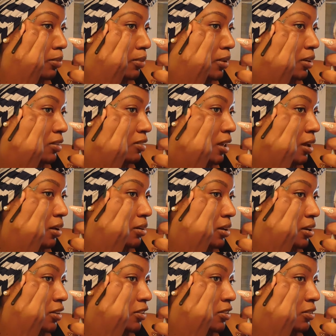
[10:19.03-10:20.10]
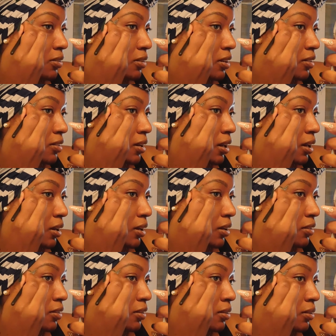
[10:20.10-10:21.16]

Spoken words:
Meals out in these streets, ladies.